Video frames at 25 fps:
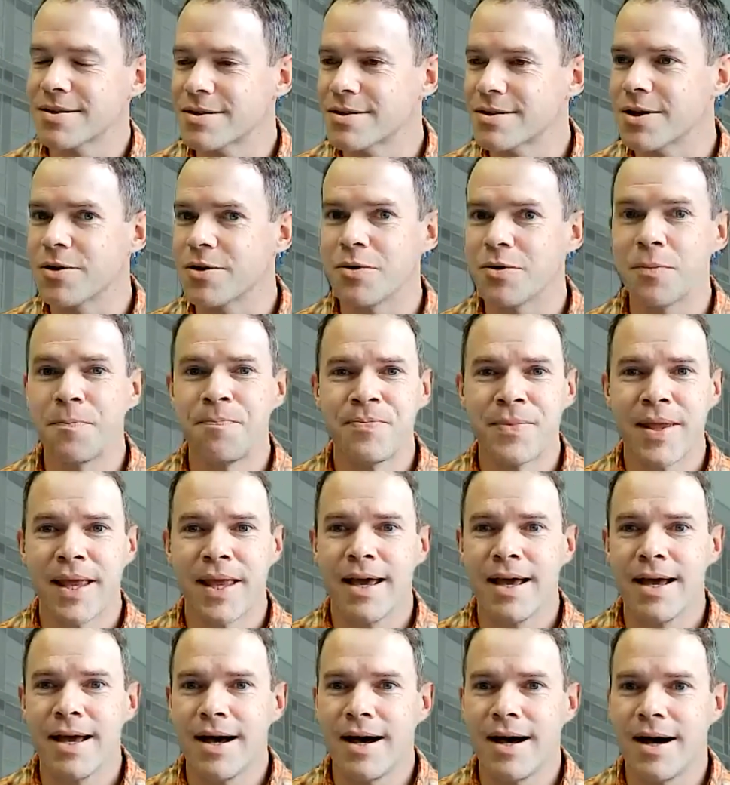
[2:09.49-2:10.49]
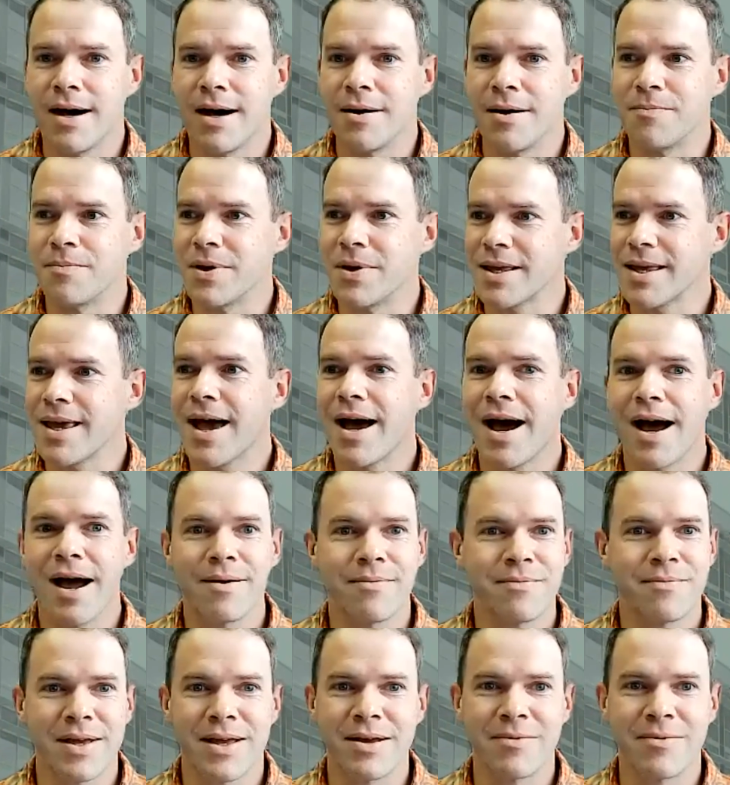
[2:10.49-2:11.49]
So
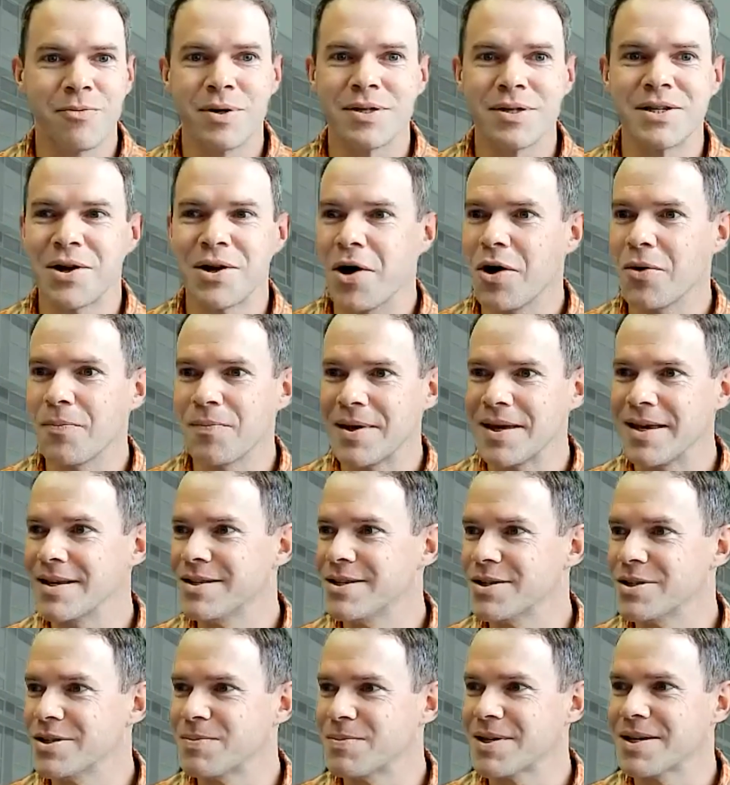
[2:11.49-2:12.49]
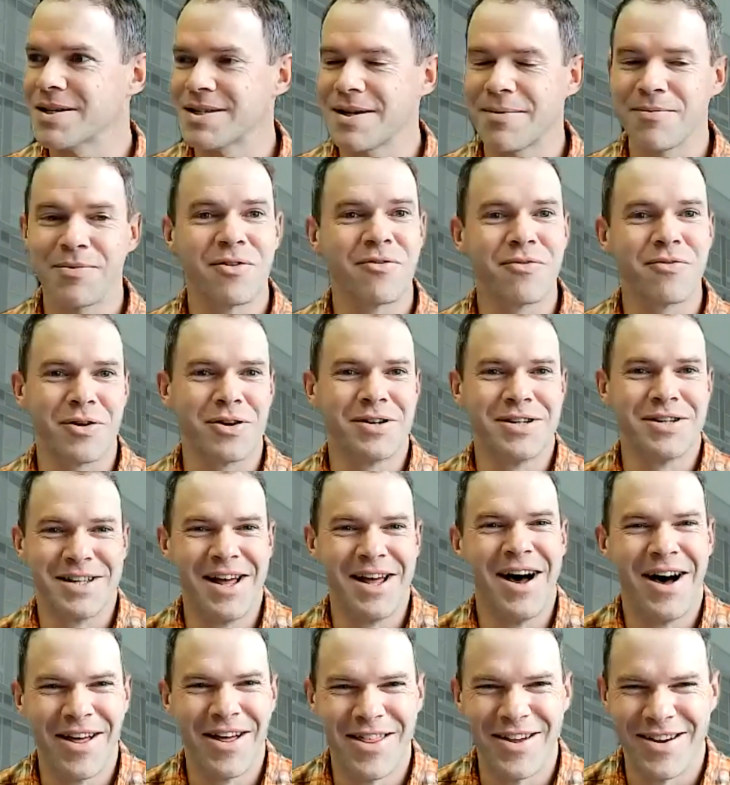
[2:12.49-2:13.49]
it wasn't all me just because I'm the first
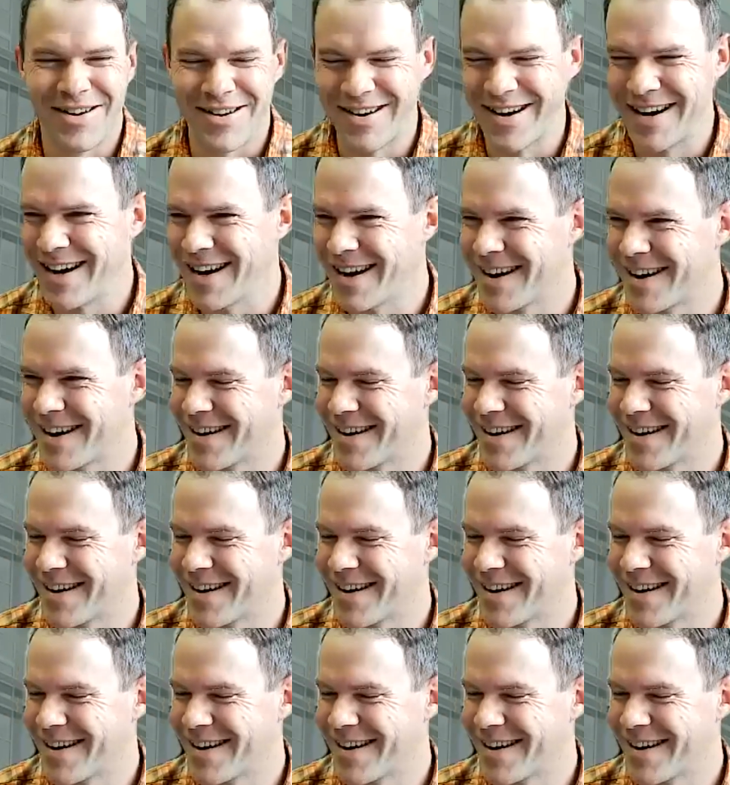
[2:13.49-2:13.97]
here.